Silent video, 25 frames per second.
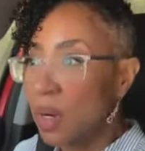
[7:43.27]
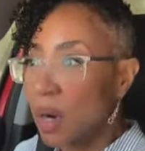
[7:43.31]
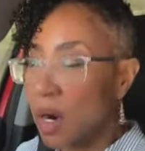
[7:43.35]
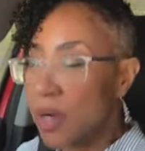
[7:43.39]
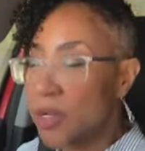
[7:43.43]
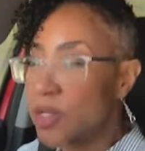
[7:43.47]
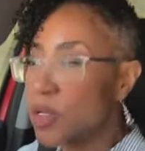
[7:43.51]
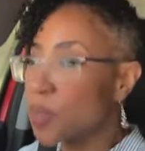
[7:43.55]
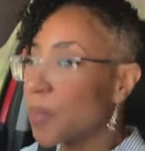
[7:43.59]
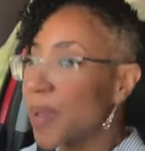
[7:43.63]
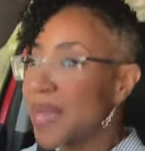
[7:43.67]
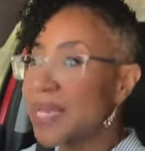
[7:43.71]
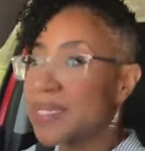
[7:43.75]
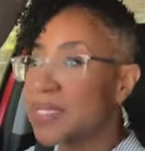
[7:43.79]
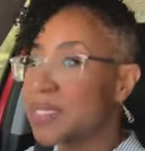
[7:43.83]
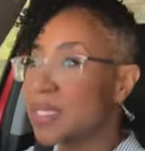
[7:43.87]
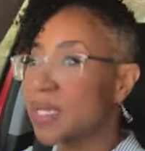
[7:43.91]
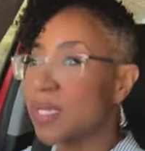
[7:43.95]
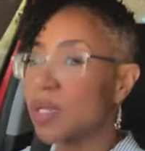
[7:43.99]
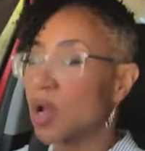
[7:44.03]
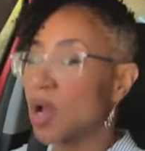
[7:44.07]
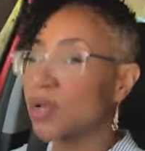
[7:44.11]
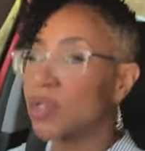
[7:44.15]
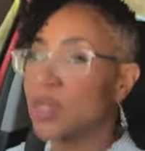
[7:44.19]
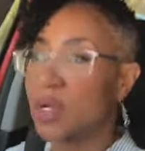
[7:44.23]
Are you basing
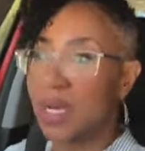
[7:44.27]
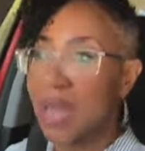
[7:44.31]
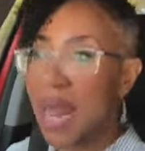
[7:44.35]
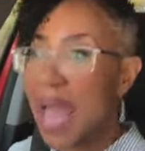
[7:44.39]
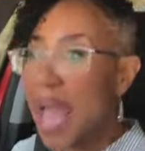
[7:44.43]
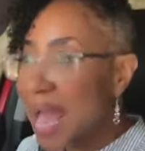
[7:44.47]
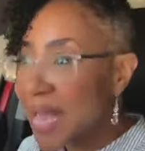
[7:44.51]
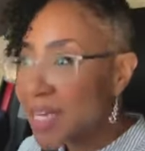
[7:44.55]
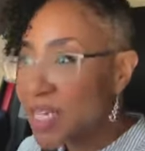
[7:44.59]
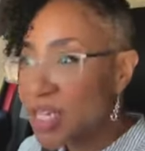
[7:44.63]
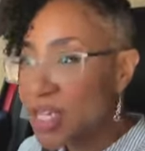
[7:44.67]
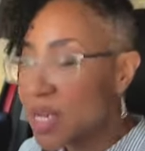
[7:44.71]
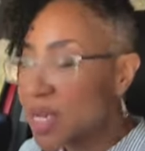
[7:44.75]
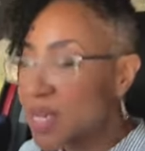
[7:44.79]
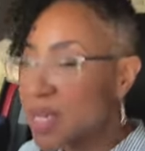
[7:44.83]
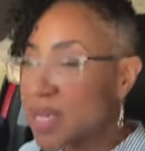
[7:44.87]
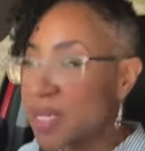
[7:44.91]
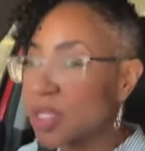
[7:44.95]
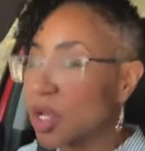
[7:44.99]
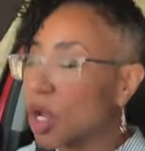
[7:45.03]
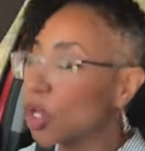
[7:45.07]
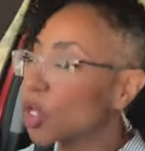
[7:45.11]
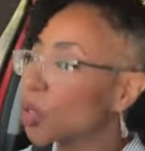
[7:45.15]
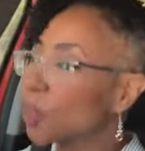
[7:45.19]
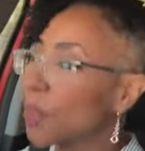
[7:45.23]
it on your
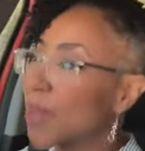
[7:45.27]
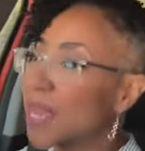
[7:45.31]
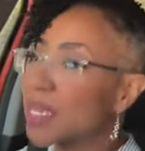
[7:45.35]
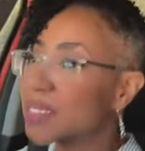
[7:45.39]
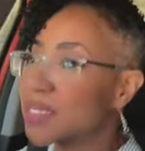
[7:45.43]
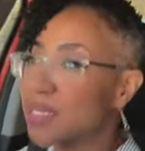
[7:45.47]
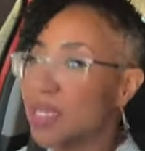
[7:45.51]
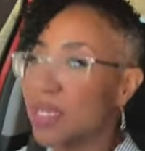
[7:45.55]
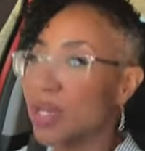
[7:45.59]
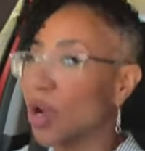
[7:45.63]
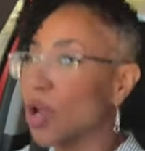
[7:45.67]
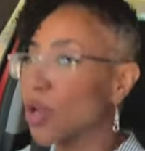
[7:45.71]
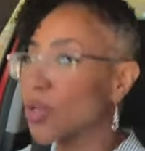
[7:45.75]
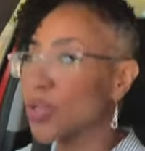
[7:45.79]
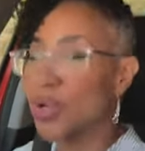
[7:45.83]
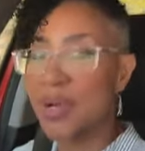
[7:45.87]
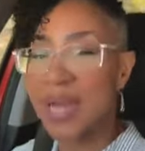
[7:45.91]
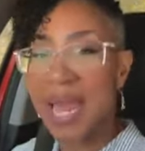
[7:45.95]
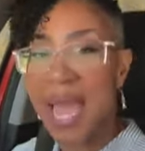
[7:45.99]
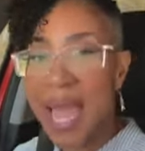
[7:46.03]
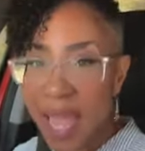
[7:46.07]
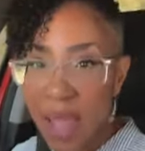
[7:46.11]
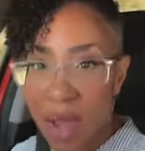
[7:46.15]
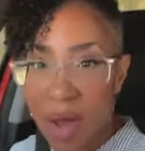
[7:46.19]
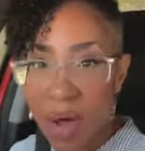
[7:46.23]
lashes? Are you basing it on your
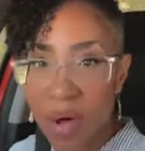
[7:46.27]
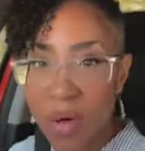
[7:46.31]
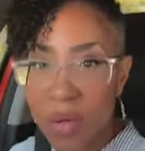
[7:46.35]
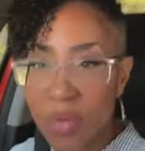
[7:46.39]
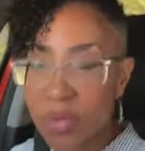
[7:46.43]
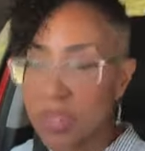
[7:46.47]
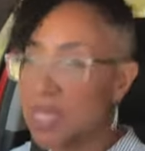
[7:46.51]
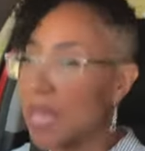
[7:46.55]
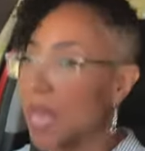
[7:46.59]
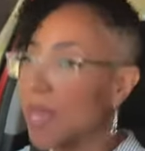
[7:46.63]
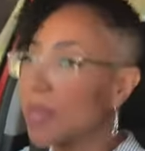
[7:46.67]
nails?